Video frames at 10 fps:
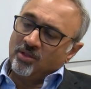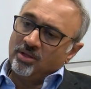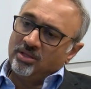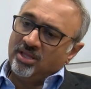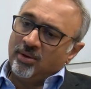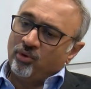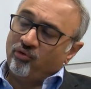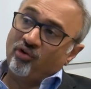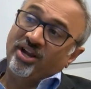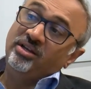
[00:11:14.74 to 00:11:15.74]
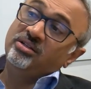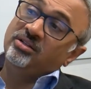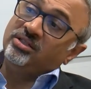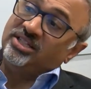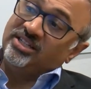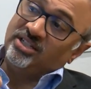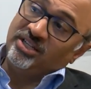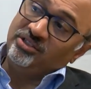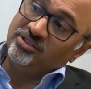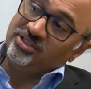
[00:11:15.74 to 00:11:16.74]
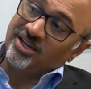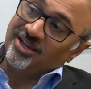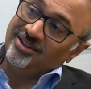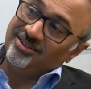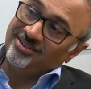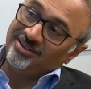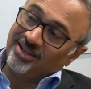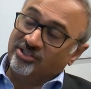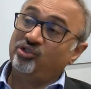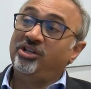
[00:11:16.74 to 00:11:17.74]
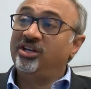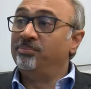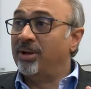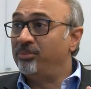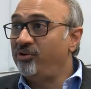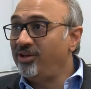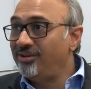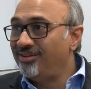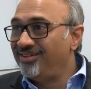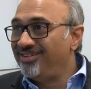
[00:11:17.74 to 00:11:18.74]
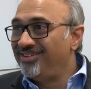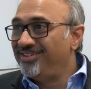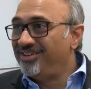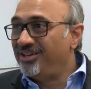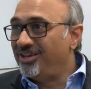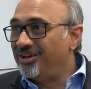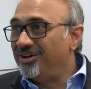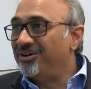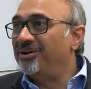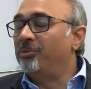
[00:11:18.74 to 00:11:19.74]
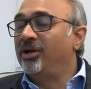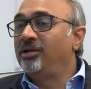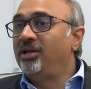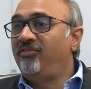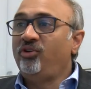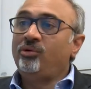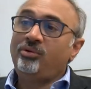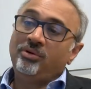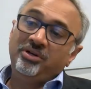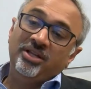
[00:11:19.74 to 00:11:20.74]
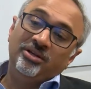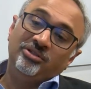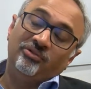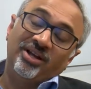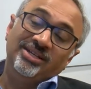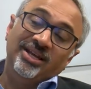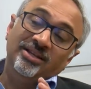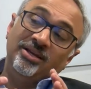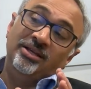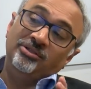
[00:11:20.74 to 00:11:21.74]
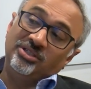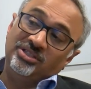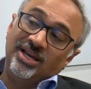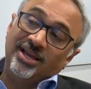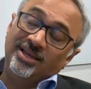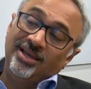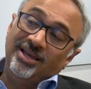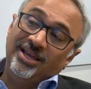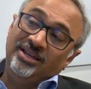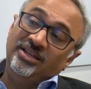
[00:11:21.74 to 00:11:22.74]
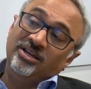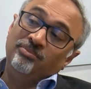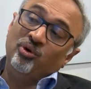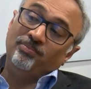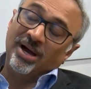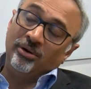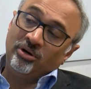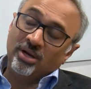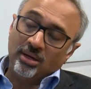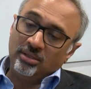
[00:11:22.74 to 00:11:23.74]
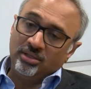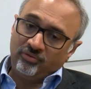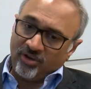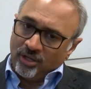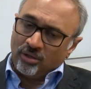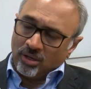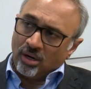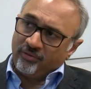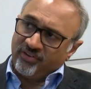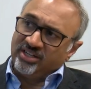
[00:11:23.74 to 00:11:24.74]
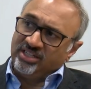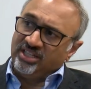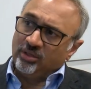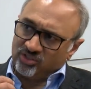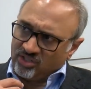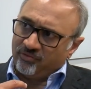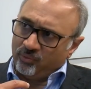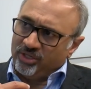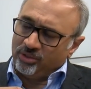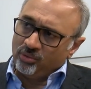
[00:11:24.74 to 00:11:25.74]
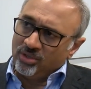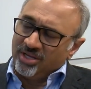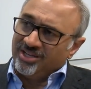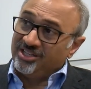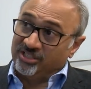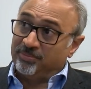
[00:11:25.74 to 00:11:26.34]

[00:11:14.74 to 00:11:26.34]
they would write data into the tag, and so you needed memory. Oh. Right? If you needed to write data into the tag, it needed more power. Regular RFID, the stuff we do, is